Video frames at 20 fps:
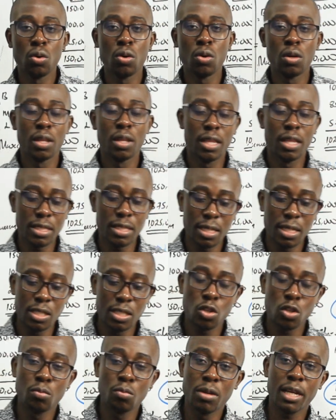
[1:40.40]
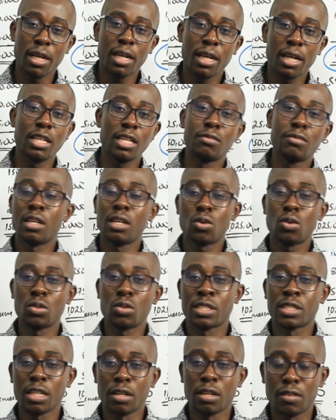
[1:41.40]
This decision maker is very
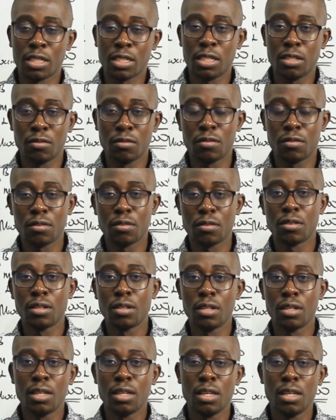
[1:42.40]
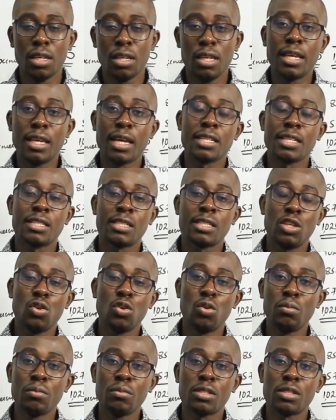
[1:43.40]
conservative. He
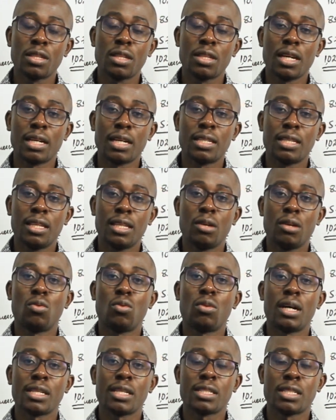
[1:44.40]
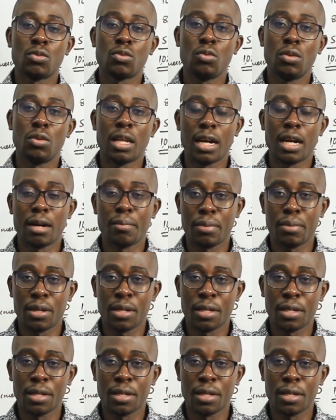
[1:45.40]
assumes that the worst will happen.